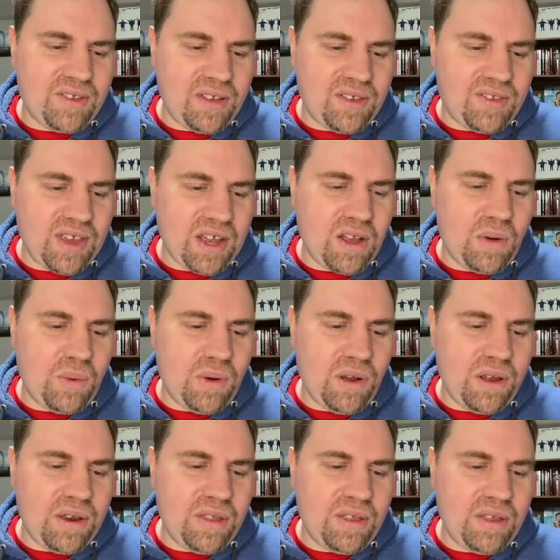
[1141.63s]
on the second
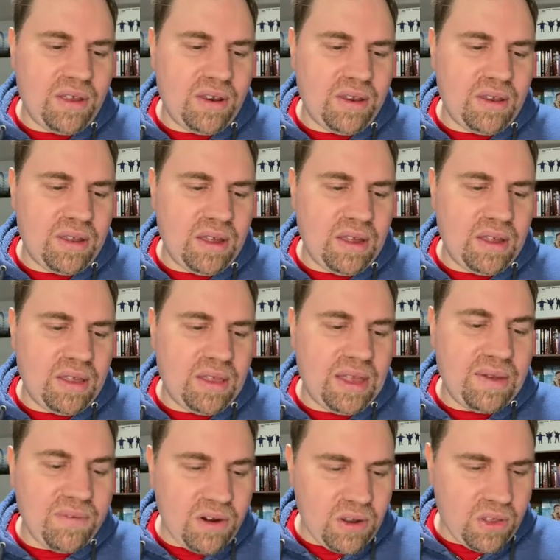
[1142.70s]
one, and then
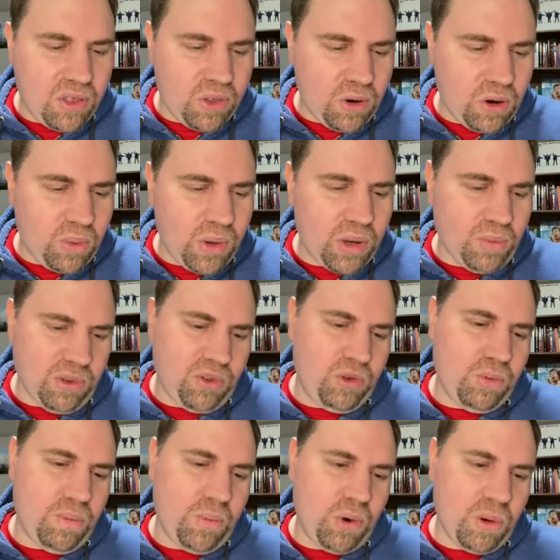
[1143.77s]
11 on the third one with
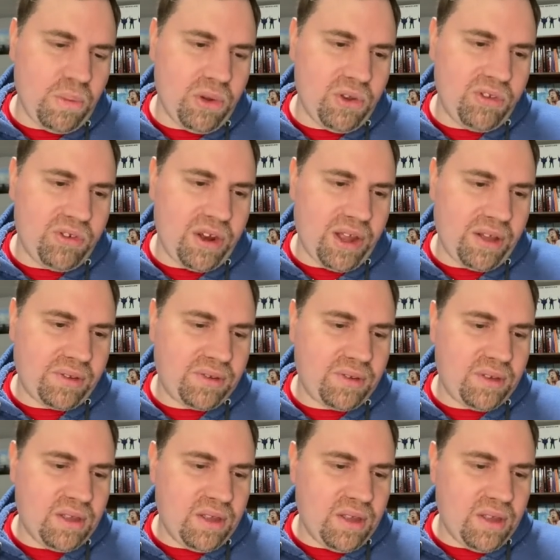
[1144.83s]
2 more bonus tracks.
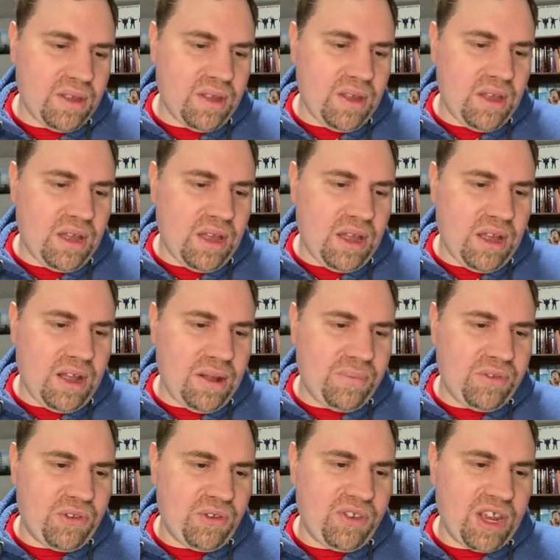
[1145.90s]
So
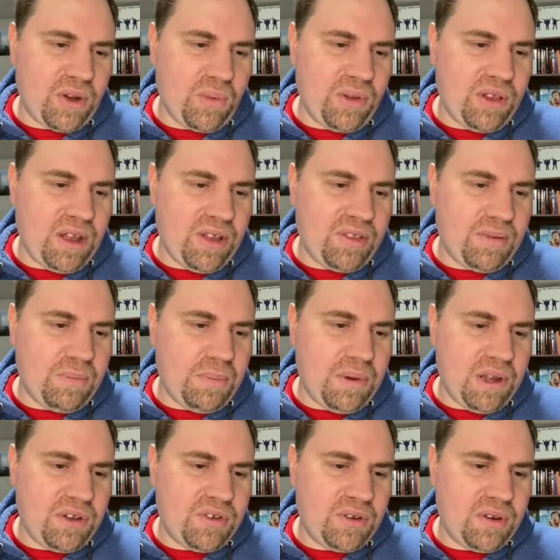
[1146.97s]
the second one, not as
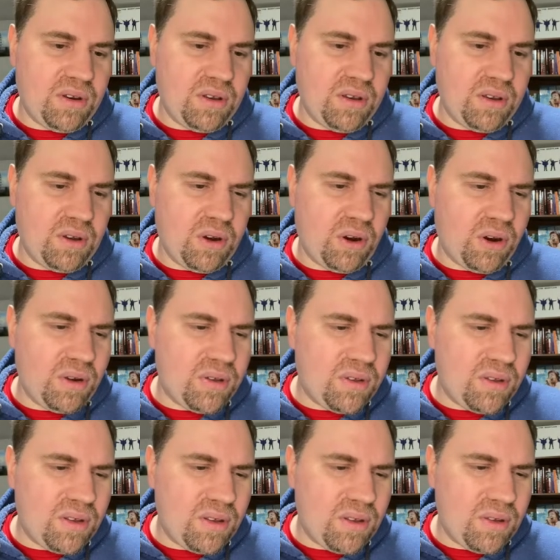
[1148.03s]
much in it, or
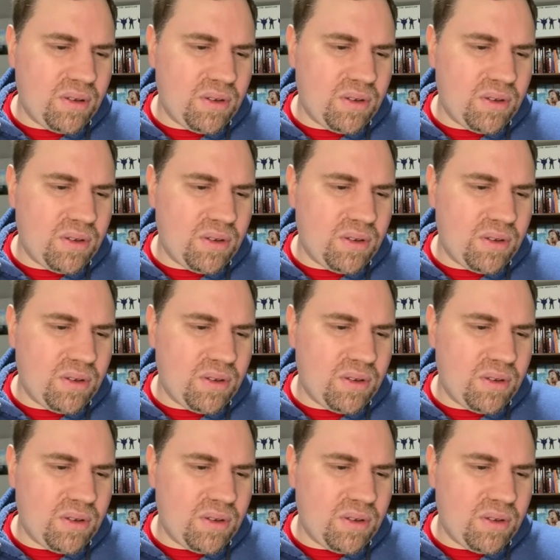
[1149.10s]
let's see.